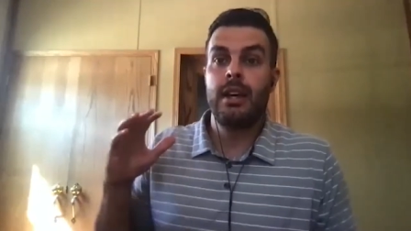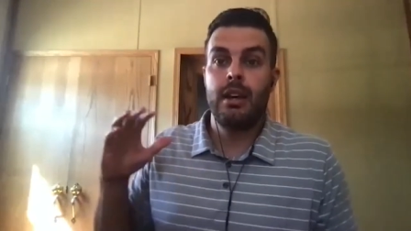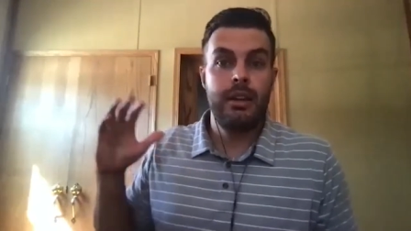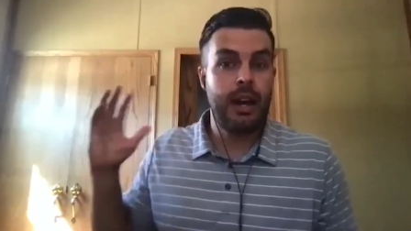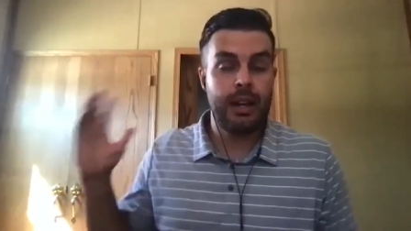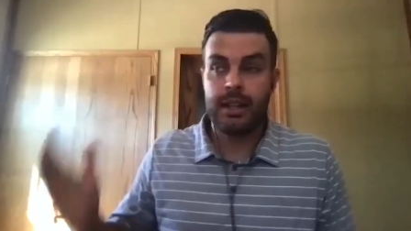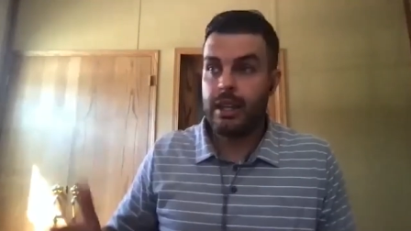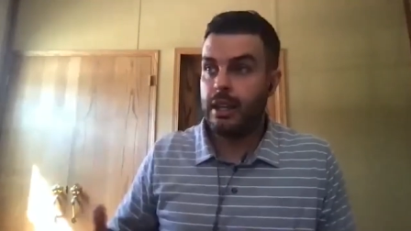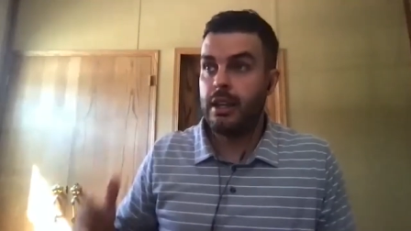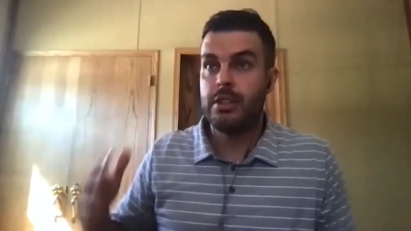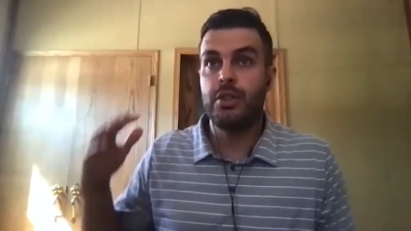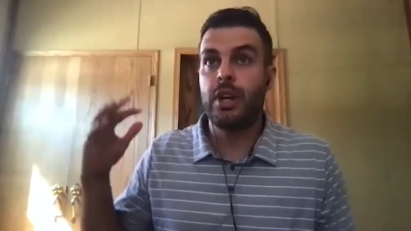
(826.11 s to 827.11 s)
you got
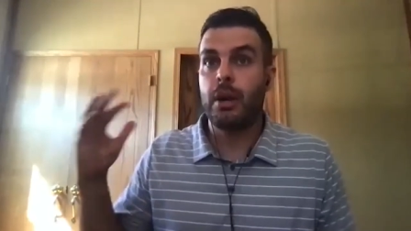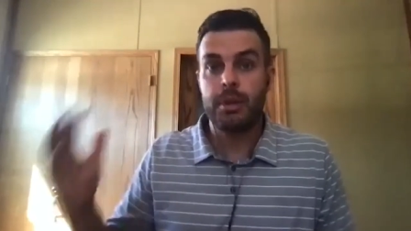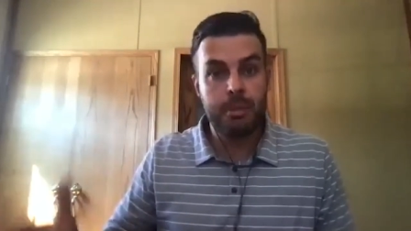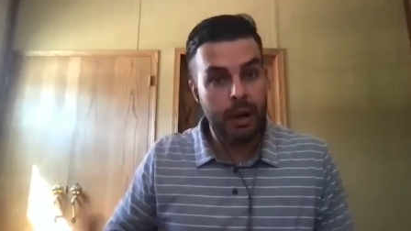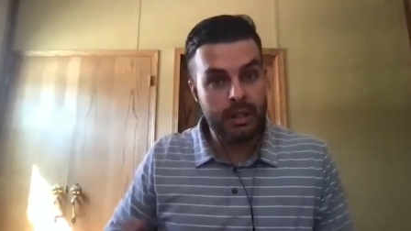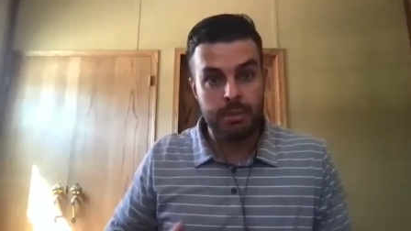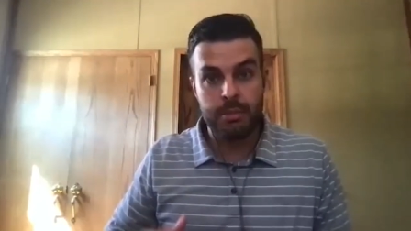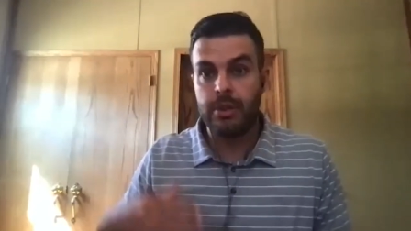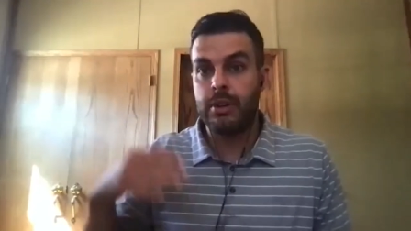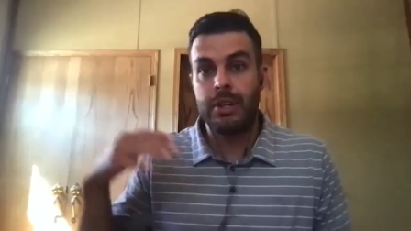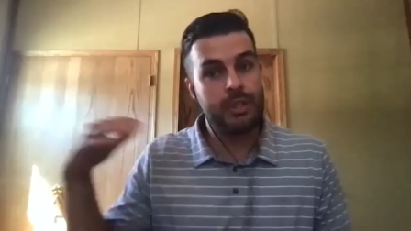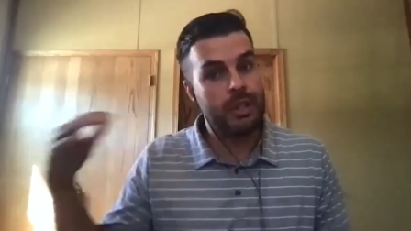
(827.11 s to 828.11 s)
kids, you got
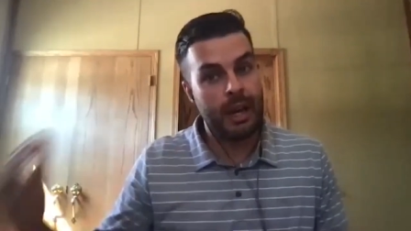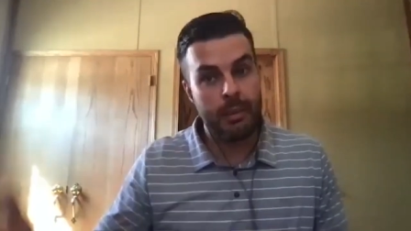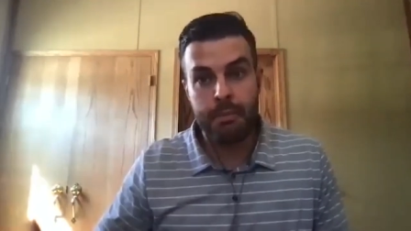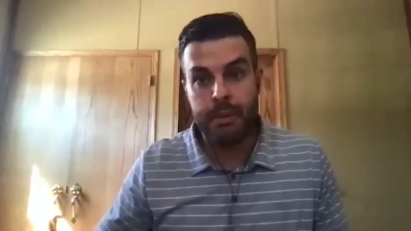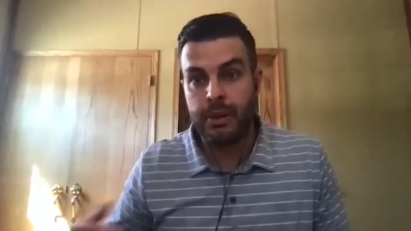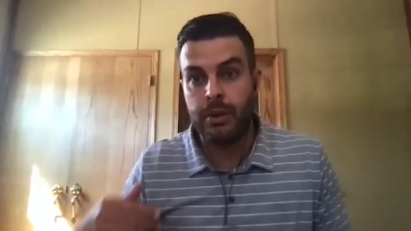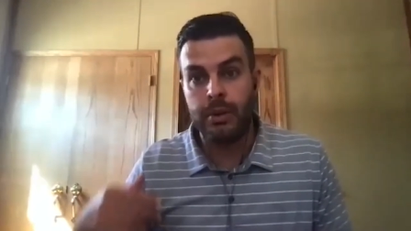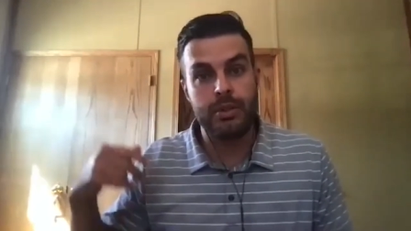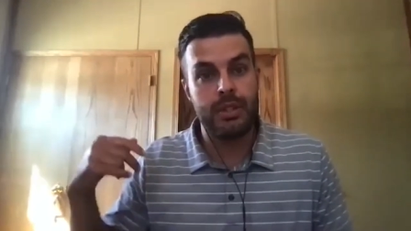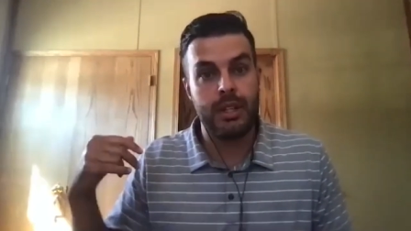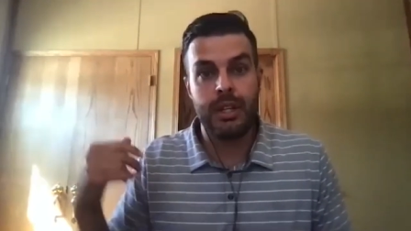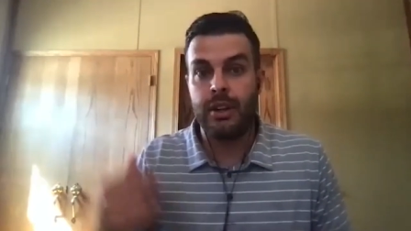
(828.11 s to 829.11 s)
responsibilities, you got
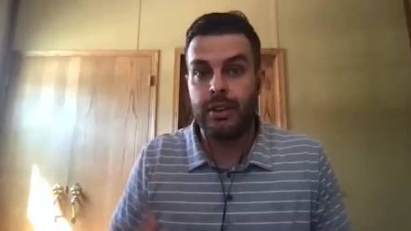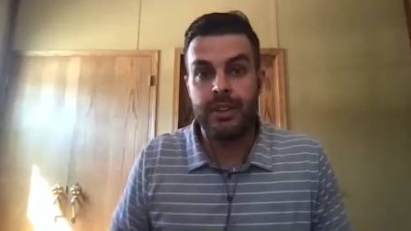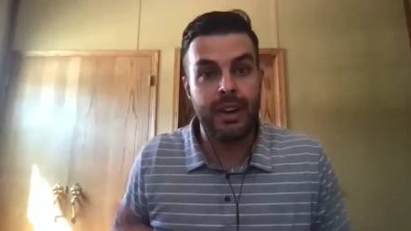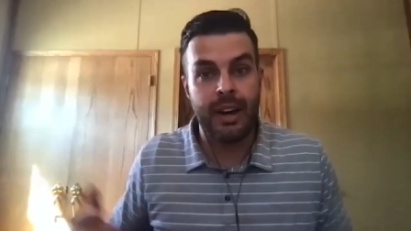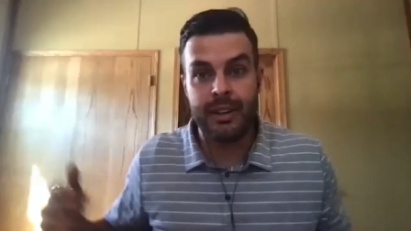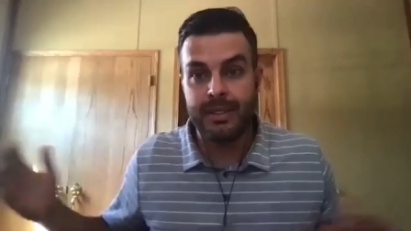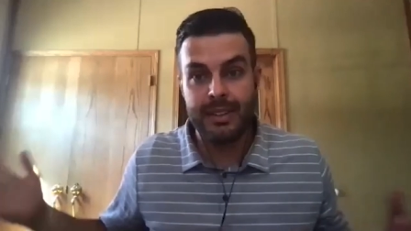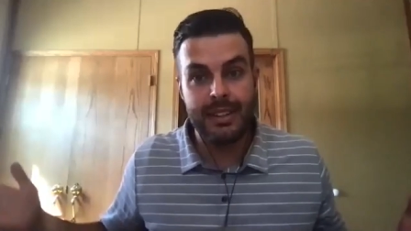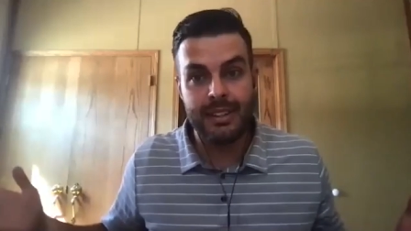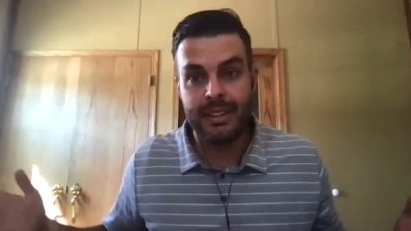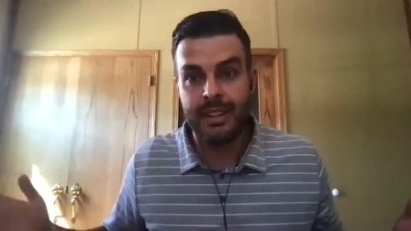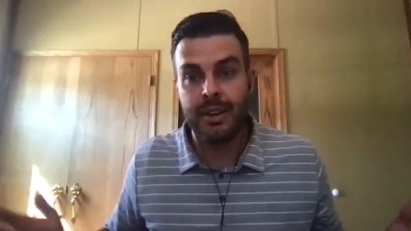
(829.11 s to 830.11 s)
bills, you know, you got,
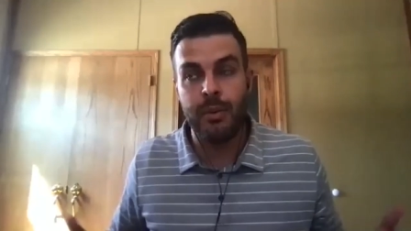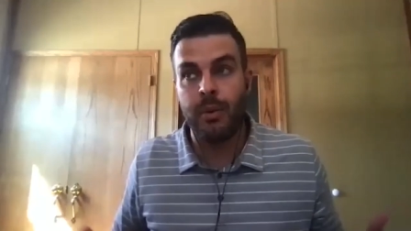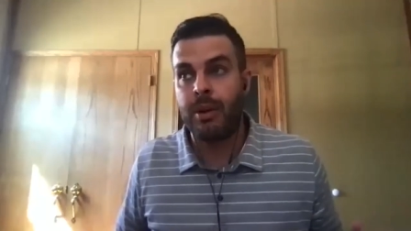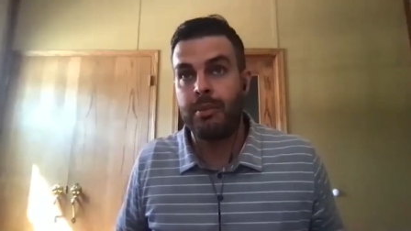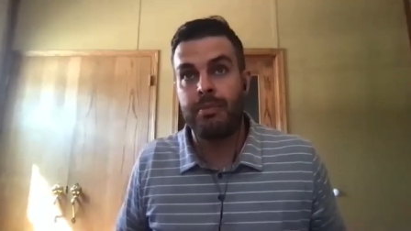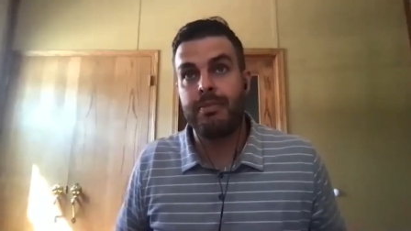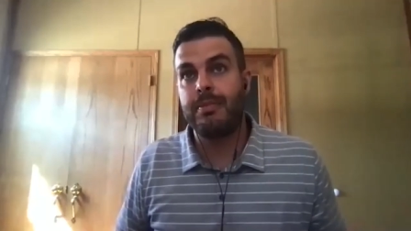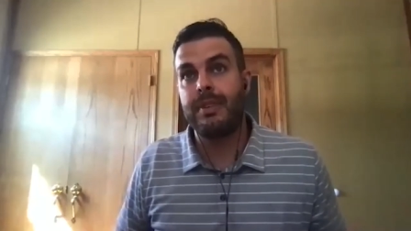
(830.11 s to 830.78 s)
you don't want to,